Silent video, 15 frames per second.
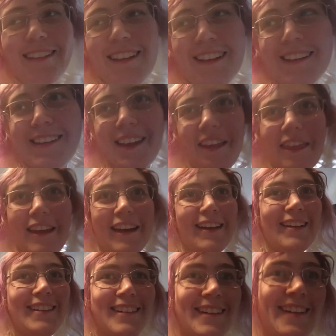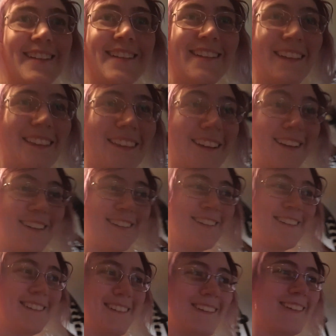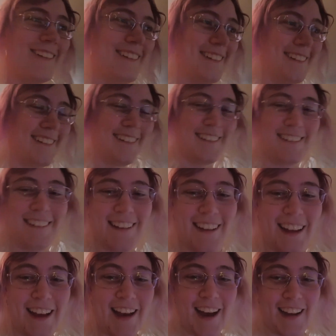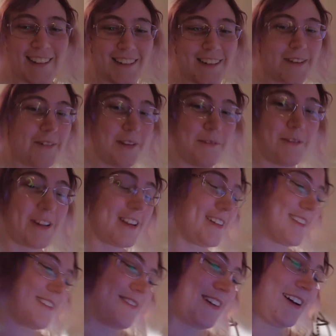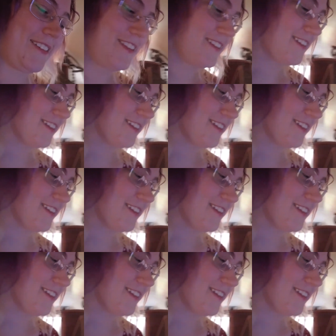a thing. It's a thing. I don't know whether we're going to survive this